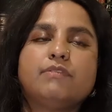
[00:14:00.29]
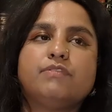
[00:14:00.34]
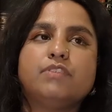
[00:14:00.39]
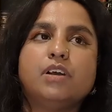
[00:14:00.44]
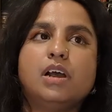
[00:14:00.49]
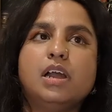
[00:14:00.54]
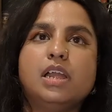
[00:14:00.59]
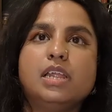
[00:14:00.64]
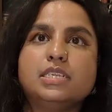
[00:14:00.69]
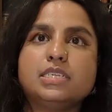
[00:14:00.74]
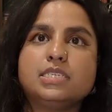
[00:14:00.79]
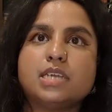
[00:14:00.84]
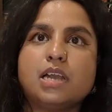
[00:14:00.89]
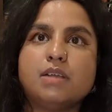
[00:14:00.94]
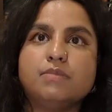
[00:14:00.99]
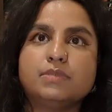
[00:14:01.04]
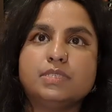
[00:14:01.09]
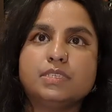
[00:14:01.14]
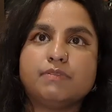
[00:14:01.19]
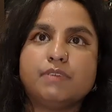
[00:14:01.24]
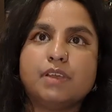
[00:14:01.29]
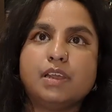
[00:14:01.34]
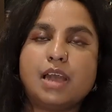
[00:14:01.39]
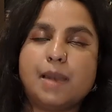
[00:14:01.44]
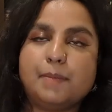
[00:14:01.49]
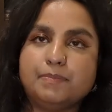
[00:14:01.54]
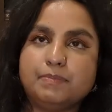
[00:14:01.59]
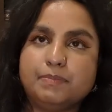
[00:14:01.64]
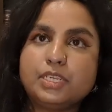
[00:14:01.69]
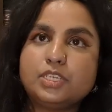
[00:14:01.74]
for her in terms of her
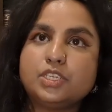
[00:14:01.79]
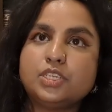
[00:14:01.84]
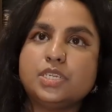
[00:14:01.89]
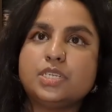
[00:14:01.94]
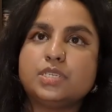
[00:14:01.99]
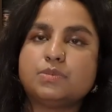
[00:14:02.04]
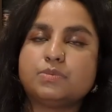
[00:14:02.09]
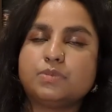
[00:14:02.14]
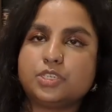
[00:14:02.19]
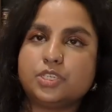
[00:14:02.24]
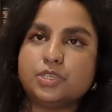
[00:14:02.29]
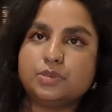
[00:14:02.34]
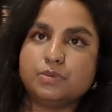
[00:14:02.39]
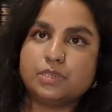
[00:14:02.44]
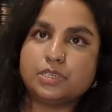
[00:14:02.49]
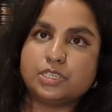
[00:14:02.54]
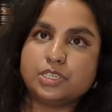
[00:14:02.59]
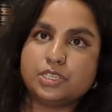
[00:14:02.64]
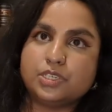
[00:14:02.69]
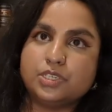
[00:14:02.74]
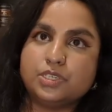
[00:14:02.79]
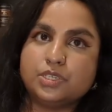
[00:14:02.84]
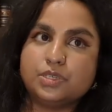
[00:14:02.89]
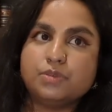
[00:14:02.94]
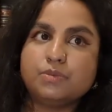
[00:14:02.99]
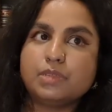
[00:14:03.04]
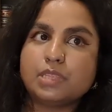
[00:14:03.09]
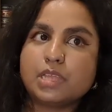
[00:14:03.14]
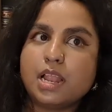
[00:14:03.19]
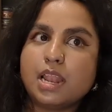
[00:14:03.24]
ambitions, what she wanted to
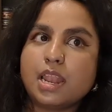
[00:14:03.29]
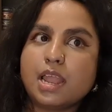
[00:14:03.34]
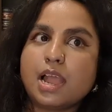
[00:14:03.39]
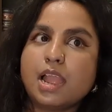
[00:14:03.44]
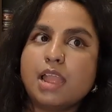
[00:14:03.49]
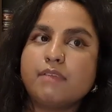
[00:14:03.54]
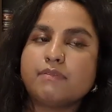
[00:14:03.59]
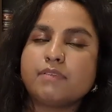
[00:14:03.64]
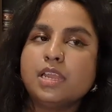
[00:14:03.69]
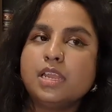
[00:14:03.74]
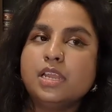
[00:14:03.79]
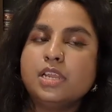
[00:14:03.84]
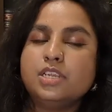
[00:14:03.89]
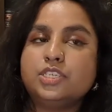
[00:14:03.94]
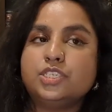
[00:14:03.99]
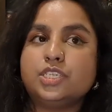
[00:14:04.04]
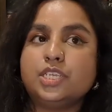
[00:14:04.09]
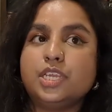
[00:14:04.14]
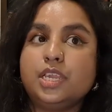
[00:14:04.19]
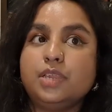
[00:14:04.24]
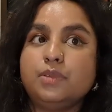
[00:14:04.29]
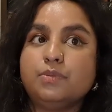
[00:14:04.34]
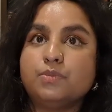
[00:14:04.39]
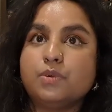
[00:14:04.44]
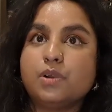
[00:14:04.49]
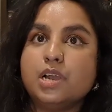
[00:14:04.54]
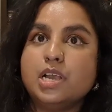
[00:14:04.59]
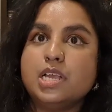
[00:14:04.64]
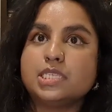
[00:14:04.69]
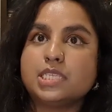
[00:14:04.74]
do with her life. She
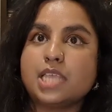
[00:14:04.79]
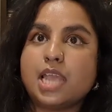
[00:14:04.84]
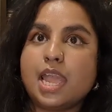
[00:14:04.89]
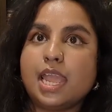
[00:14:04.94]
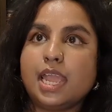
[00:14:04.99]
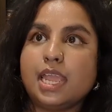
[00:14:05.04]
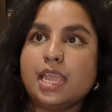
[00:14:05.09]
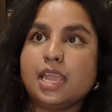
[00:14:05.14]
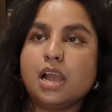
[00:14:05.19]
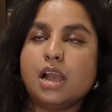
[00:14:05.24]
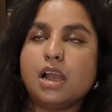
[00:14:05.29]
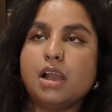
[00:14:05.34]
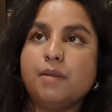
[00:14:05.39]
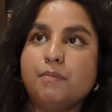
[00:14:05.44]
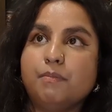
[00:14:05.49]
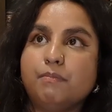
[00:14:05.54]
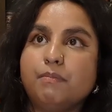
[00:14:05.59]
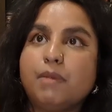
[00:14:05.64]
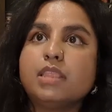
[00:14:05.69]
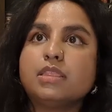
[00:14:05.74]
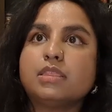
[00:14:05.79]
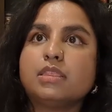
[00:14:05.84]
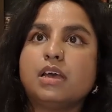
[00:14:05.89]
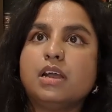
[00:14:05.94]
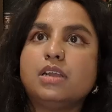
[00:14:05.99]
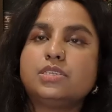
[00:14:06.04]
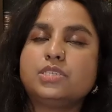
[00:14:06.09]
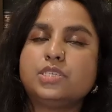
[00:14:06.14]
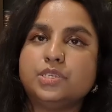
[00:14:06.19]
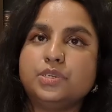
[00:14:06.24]
was a
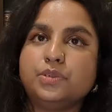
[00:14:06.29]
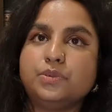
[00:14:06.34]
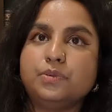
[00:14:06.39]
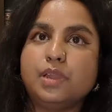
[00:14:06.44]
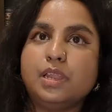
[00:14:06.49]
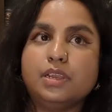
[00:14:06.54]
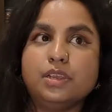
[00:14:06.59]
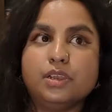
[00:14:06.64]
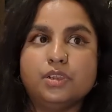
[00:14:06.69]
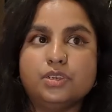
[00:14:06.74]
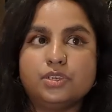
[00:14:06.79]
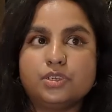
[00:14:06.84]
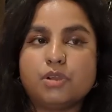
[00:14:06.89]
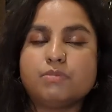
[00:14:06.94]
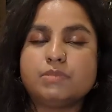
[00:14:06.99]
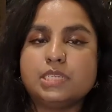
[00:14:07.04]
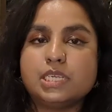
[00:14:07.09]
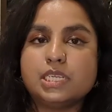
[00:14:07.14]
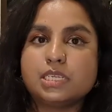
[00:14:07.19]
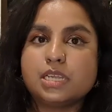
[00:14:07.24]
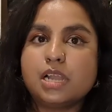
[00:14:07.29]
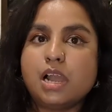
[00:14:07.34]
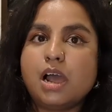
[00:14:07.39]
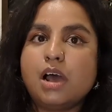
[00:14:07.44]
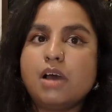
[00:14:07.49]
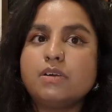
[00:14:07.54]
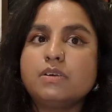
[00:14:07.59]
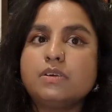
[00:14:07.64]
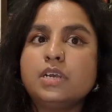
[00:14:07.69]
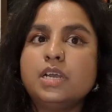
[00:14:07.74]
mother to an adopted
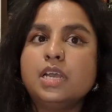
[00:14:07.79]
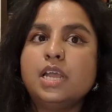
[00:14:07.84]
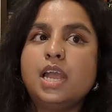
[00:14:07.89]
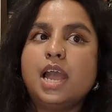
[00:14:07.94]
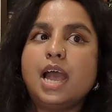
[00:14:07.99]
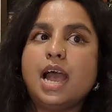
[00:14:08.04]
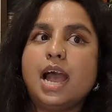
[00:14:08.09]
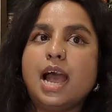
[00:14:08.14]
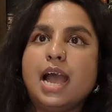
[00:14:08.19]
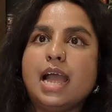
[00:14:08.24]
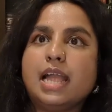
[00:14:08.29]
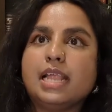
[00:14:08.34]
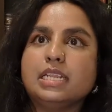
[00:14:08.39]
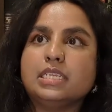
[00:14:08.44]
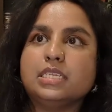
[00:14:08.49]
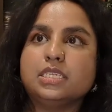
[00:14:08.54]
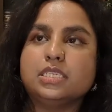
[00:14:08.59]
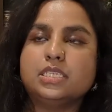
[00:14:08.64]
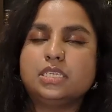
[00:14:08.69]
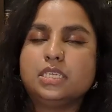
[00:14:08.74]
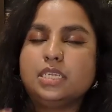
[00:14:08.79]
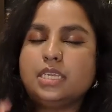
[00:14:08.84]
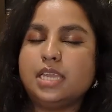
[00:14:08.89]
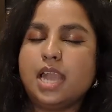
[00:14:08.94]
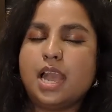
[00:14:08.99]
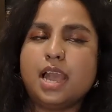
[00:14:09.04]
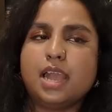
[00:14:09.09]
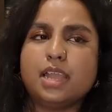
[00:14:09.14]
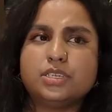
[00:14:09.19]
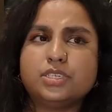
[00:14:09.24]
girl, and
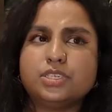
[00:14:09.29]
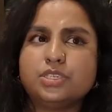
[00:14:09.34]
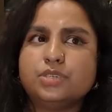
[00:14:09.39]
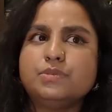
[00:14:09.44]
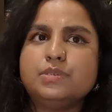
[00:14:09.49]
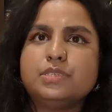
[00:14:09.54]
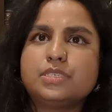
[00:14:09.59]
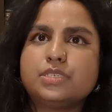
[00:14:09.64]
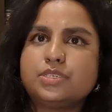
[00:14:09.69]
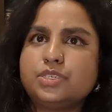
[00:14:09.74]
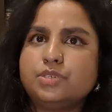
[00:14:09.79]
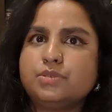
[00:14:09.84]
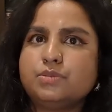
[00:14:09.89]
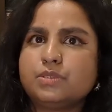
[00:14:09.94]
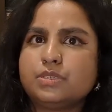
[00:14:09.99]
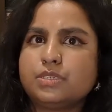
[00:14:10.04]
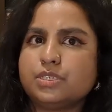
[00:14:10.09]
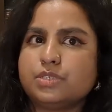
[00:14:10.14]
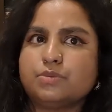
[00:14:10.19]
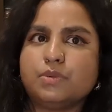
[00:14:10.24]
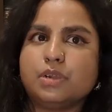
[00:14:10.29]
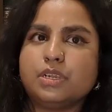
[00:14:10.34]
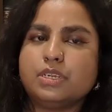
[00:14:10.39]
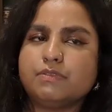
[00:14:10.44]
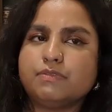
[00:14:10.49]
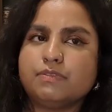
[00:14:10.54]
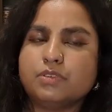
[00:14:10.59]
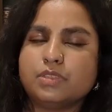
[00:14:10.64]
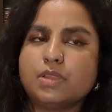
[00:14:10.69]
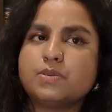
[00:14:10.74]
yeah, she was just
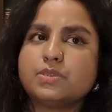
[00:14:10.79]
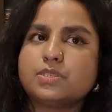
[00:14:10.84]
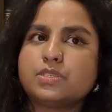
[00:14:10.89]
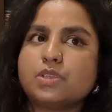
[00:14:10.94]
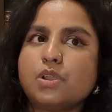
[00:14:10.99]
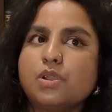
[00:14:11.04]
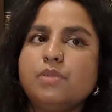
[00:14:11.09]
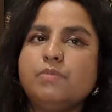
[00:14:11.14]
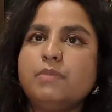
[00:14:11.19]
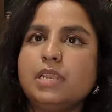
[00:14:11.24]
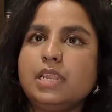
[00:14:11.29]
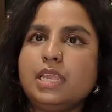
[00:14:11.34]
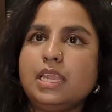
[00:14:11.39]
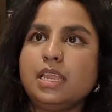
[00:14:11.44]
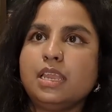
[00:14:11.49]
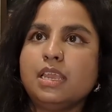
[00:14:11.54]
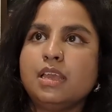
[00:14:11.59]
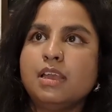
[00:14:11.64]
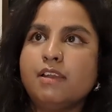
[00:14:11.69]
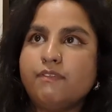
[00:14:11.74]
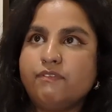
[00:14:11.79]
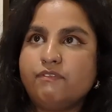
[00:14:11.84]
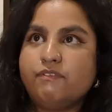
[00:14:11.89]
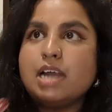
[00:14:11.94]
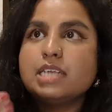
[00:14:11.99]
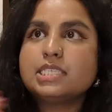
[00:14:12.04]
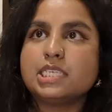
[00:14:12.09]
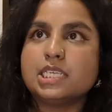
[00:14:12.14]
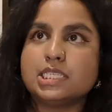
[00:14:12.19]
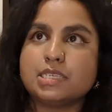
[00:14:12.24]
wonderful. There were so many
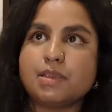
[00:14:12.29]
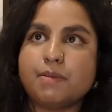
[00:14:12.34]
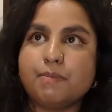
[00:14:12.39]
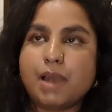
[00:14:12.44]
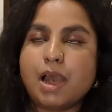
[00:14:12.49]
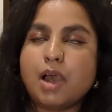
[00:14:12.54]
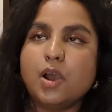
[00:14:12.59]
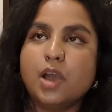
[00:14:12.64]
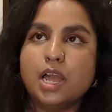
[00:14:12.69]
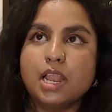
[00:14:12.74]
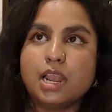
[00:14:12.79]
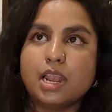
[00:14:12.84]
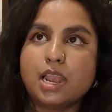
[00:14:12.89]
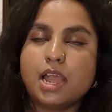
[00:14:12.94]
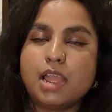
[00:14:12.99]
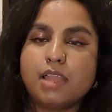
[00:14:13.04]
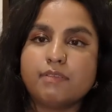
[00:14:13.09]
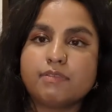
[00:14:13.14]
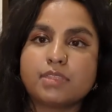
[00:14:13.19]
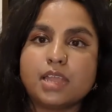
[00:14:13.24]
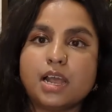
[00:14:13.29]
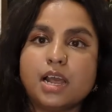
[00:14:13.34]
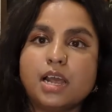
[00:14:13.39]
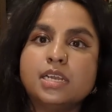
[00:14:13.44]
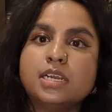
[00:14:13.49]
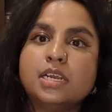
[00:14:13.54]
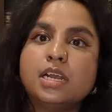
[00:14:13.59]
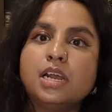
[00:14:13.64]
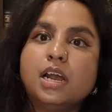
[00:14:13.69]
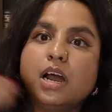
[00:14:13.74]
facets about her life that
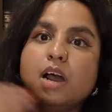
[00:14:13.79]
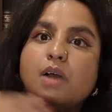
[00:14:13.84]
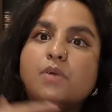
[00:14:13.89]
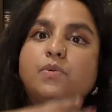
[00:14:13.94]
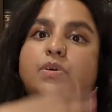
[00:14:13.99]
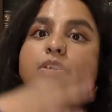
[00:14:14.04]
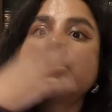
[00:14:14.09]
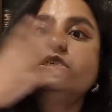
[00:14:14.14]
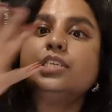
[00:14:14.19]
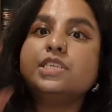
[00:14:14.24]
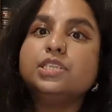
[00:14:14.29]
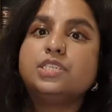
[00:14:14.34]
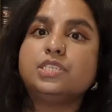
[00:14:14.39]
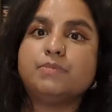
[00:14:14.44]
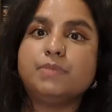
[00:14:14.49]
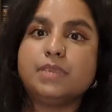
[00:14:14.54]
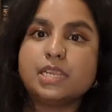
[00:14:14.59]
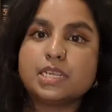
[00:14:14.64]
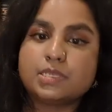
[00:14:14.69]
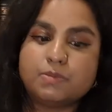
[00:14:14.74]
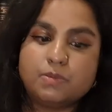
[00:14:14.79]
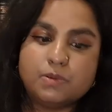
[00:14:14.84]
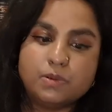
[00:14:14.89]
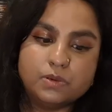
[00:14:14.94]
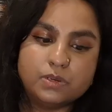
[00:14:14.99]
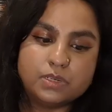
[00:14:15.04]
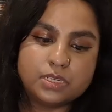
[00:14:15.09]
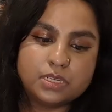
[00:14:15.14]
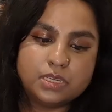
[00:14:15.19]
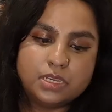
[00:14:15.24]
I wanted to be
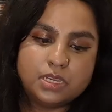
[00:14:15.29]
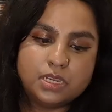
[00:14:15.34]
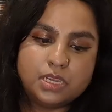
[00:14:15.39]
explored,